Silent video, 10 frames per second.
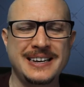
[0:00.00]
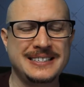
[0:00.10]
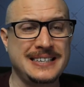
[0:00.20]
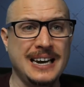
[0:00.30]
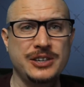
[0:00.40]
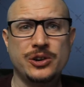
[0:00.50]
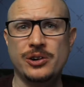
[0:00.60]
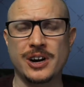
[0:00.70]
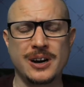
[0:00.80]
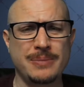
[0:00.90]
tactical
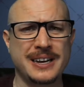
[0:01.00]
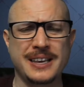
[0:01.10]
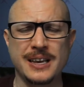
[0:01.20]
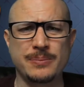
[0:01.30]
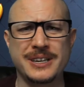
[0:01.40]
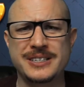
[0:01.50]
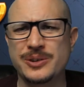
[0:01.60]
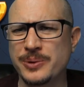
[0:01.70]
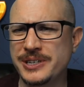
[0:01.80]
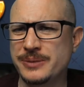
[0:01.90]
combat game is
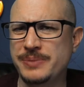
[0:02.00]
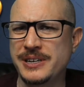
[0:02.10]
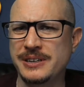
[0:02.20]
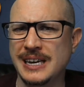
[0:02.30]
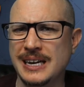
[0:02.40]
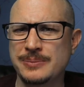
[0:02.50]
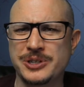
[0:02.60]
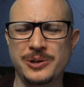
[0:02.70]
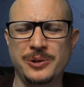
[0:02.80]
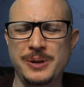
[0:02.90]
going to be
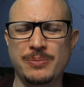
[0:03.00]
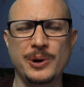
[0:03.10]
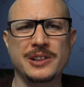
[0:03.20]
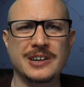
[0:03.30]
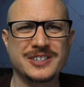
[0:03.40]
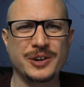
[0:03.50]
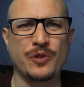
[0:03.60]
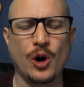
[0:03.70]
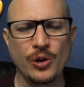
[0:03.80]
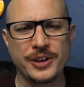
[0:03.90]
absolutely pointless if
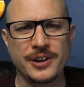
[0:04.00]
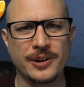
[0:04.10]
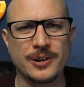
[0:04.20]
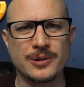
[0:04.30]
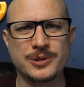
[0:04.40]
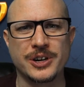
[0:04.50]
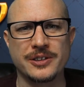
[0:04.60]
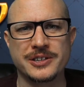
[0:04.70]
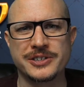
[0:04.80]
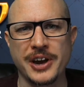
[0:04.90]
all the heroes are
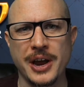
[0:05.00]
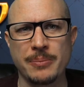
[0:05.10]
the same.